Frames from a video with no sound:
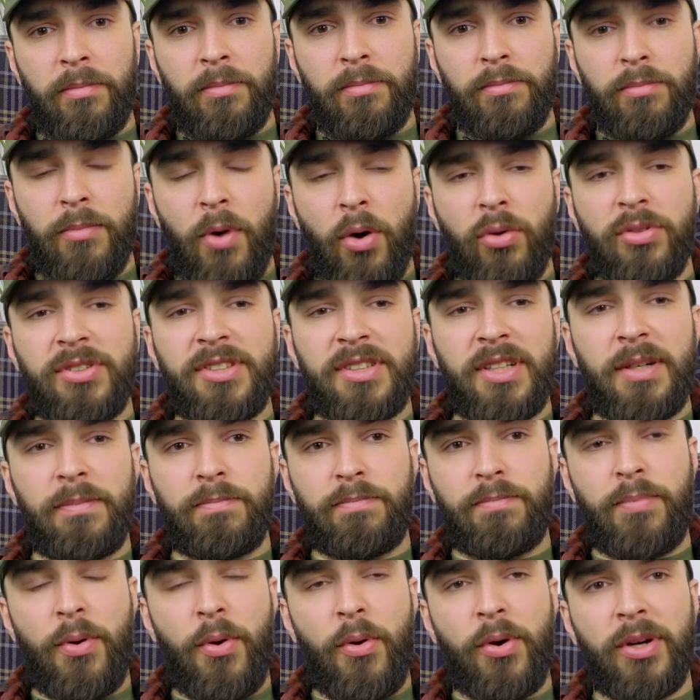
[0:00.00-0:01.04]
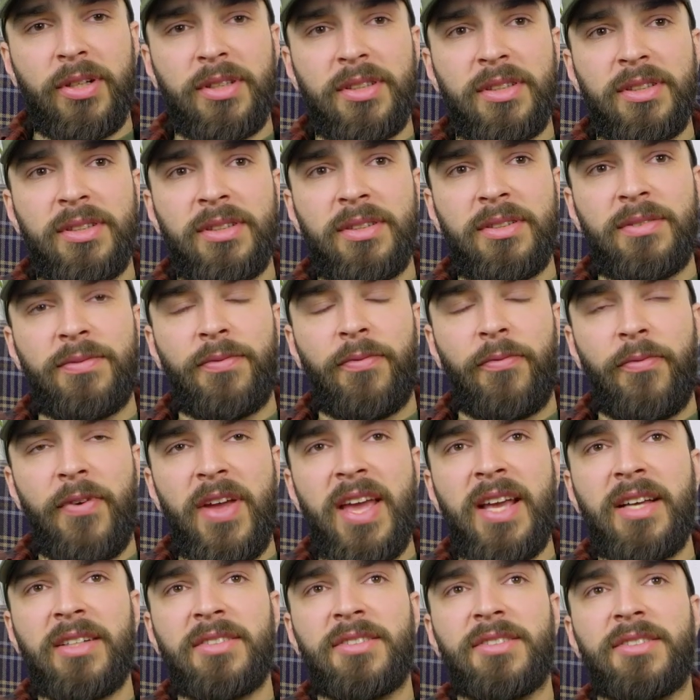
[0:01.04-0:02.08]
most important
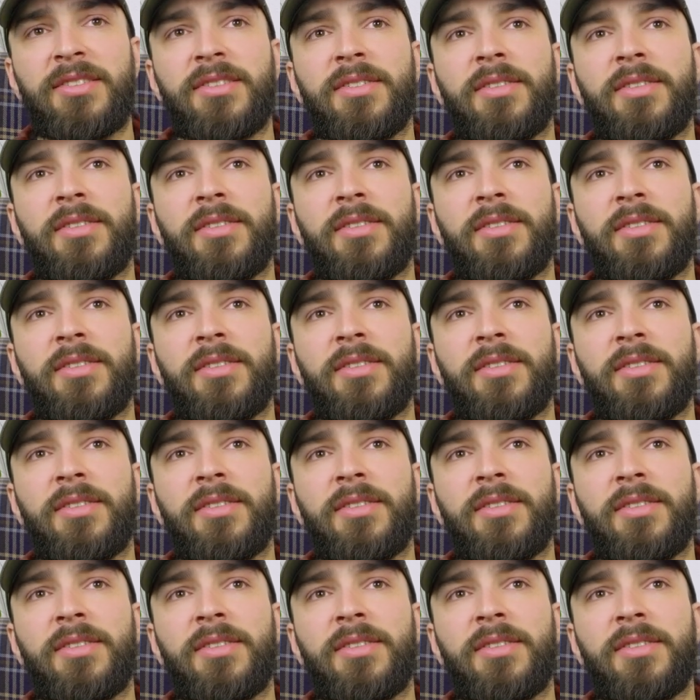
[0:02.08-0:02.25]
things